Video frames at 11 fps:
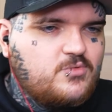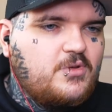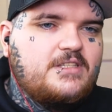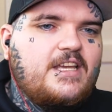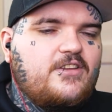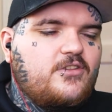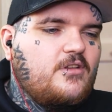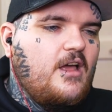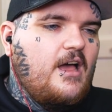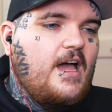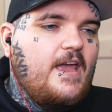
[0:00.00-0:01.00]
just want to say, dude,
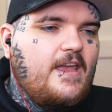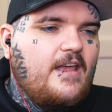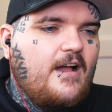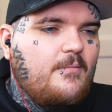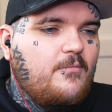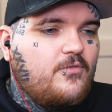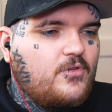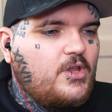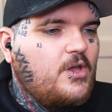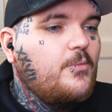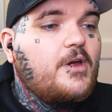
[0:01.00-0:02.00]
I am
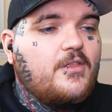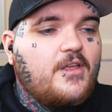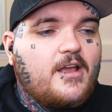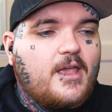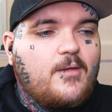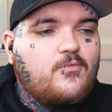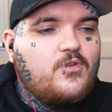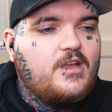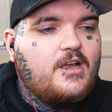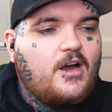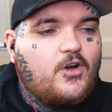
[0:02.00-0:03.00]
fully aware that Game
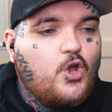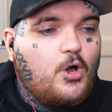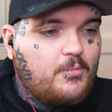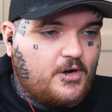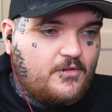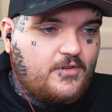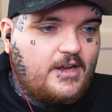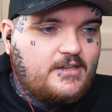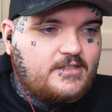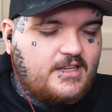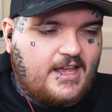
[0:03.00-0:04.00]
Freak are not
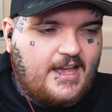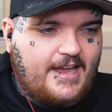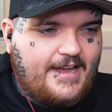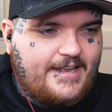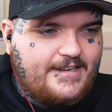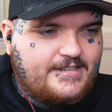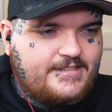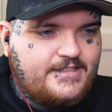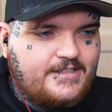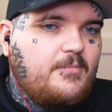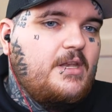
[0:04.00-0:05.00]
perfect. And
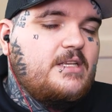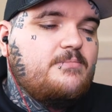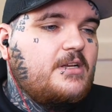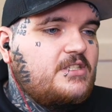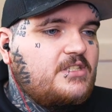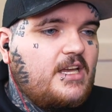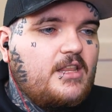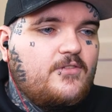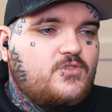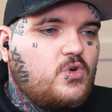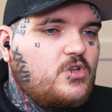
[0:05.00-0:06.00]
I mean, as much as I
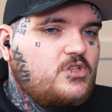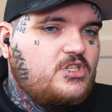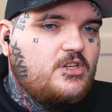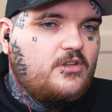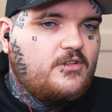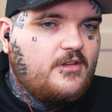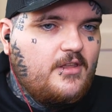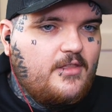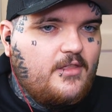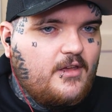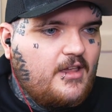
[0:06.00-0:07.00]
love Sword and Shield,
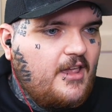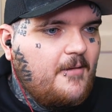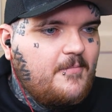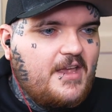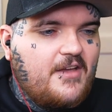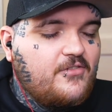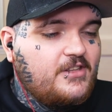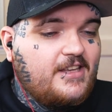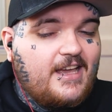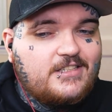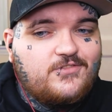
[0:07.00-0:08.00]
the game
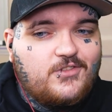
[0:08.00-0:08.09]
definitely has